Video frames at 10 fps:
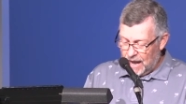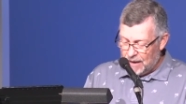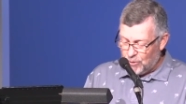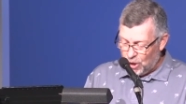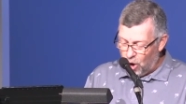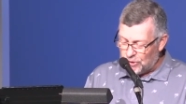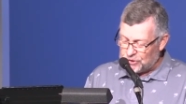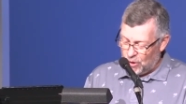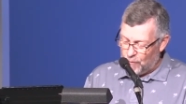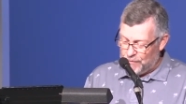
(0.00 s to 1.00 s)
I would
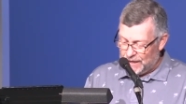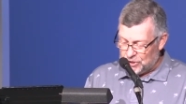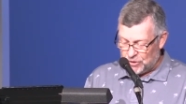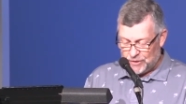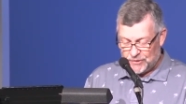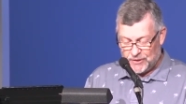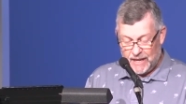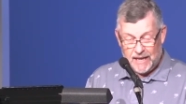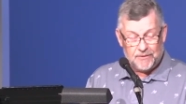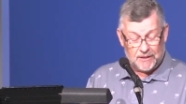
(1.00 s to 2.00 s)
also venture to
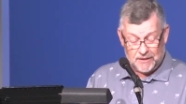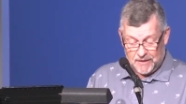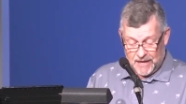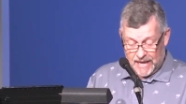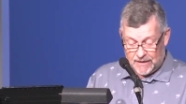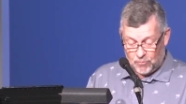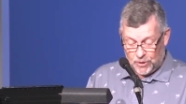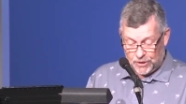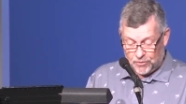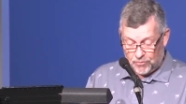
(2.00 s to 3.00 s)
say that Dan
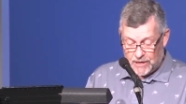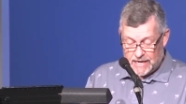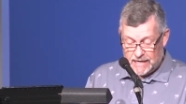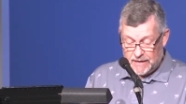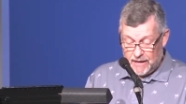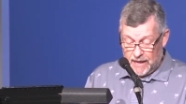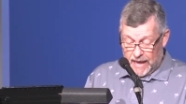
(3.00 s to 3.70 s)
would agree.